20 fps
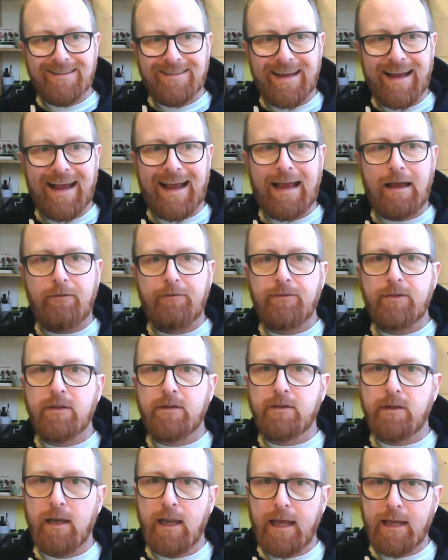have
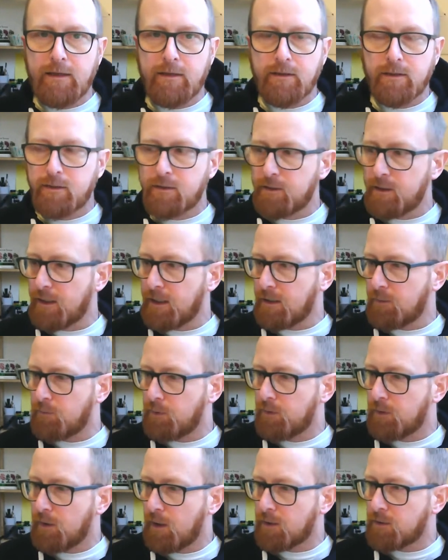this landscape,
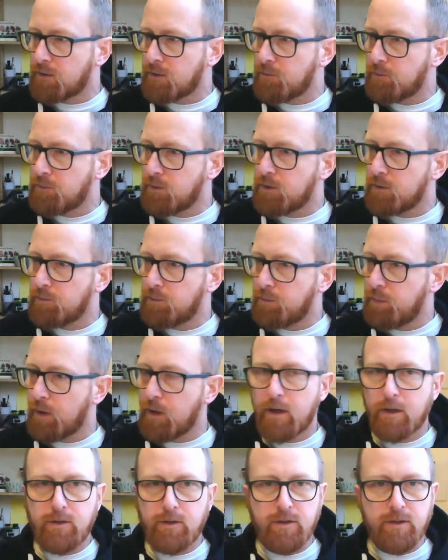to
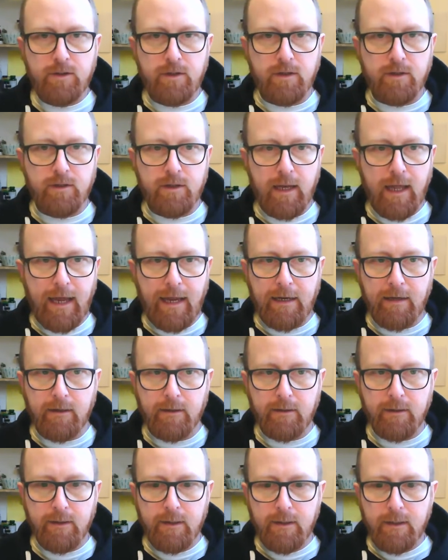purchase this
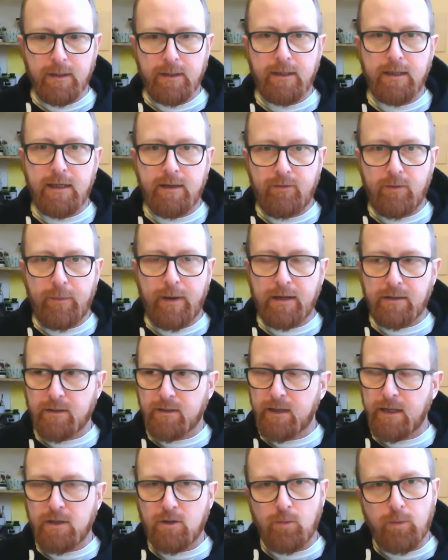land, give it back to
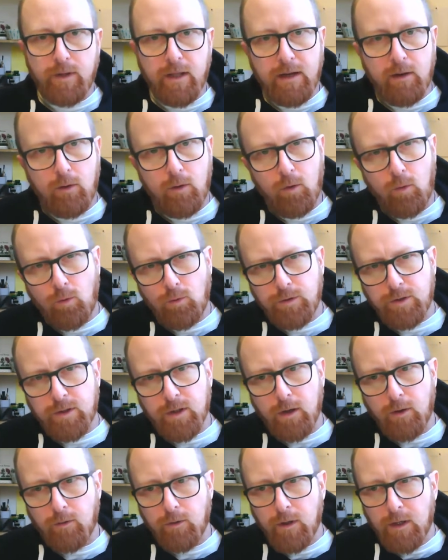nature, but then
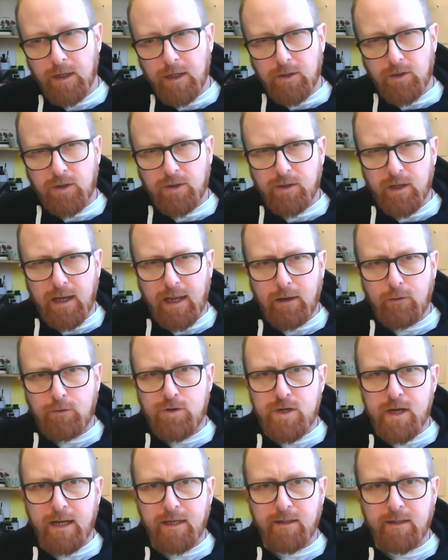also just allow
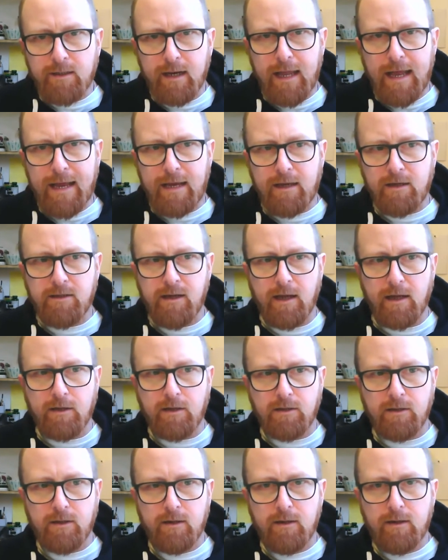gentle
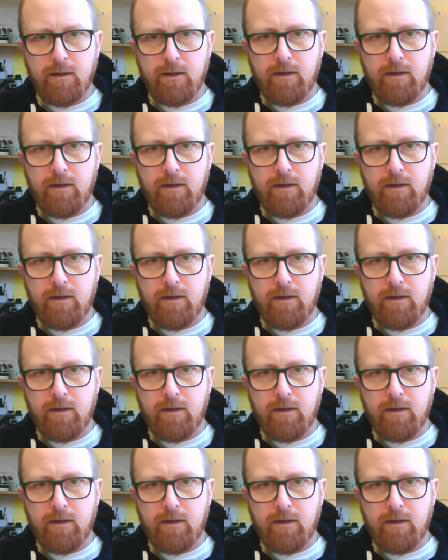access,